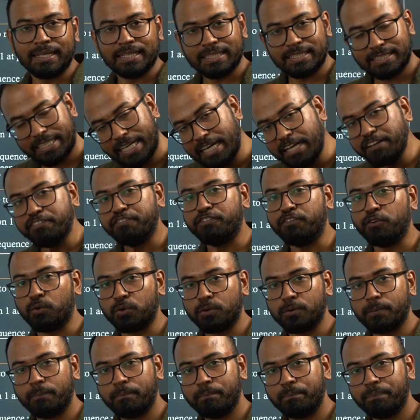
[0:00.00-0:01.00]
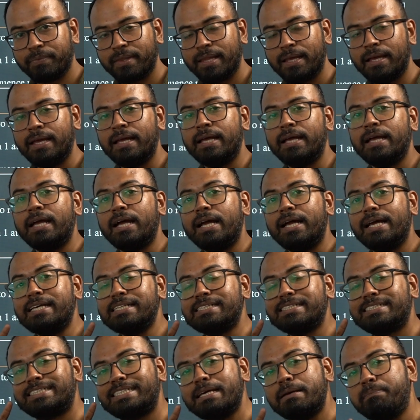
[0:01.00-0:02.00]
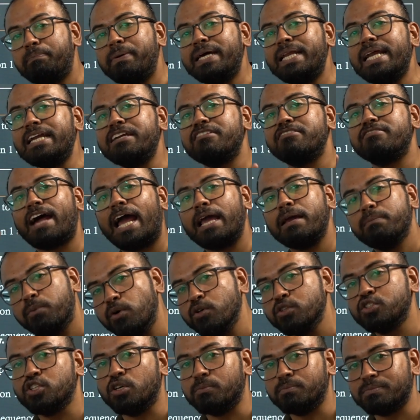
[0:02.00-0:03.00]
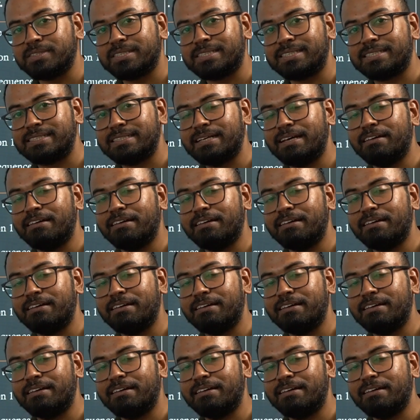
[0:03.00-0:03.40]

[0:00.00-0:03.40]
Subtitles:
Therefore, separate ribosomes